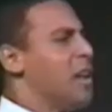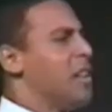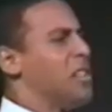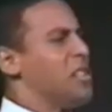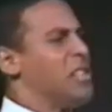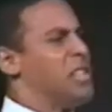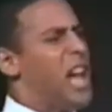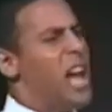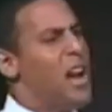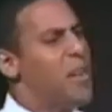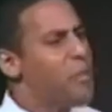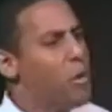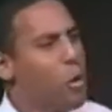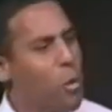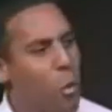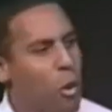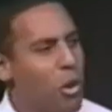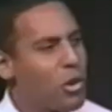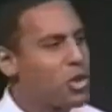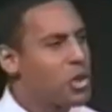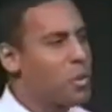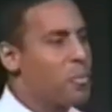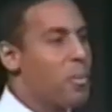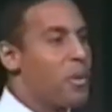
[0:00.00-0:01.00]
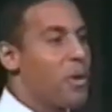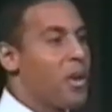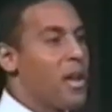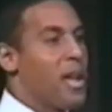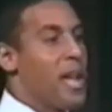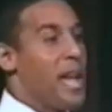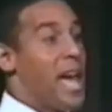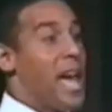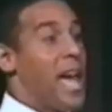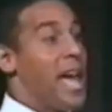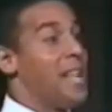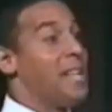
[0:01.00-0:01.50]
devil worshiper.
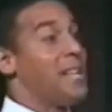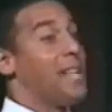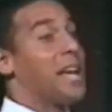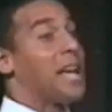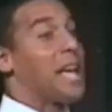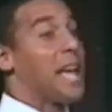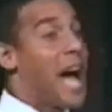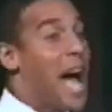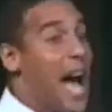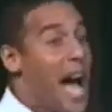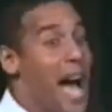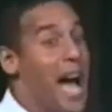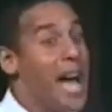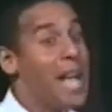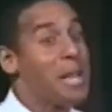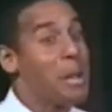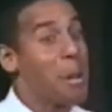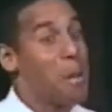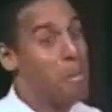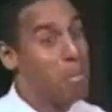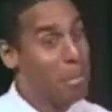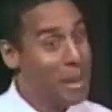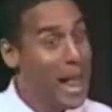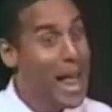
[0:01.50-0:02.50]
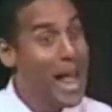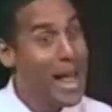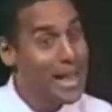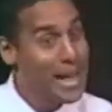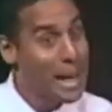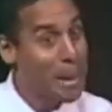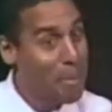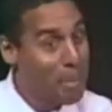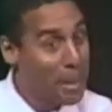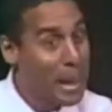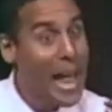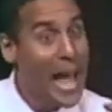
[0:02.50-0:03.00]
And the guy, the
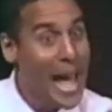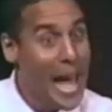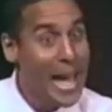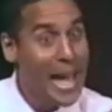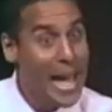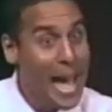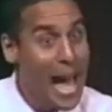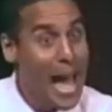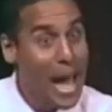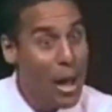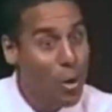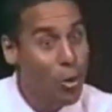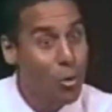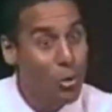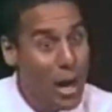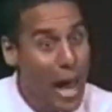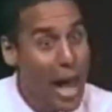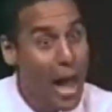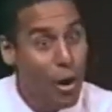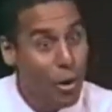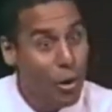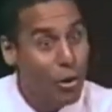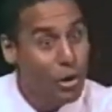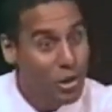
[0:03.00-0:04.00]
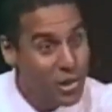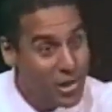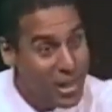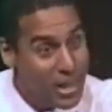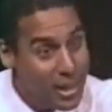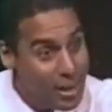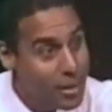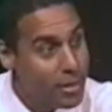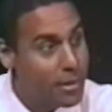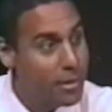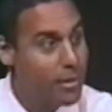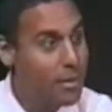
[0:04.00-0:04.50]
blind guy who now could see,
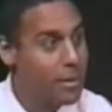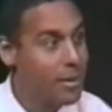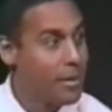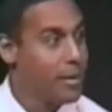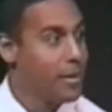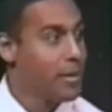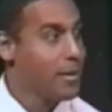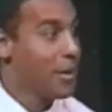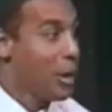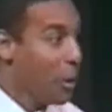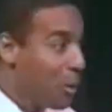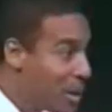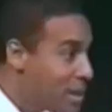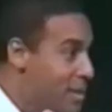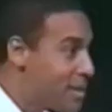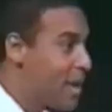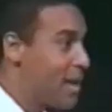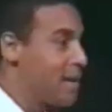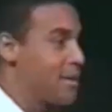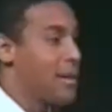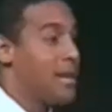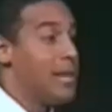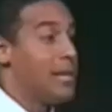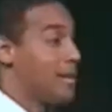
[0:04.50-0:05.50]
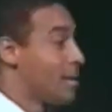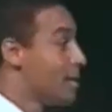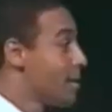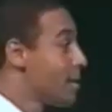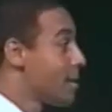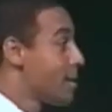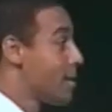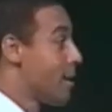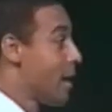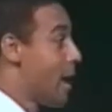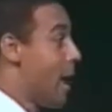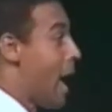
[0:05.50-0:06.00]
you know what he says? He said,
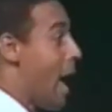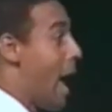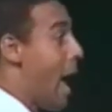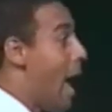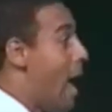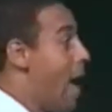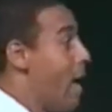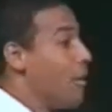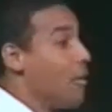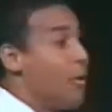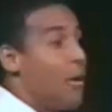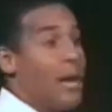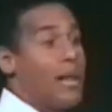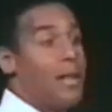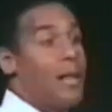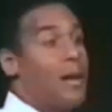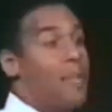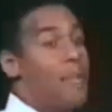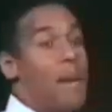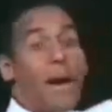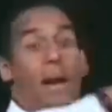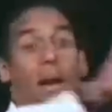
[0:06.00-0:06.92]
listen, I don't know anything about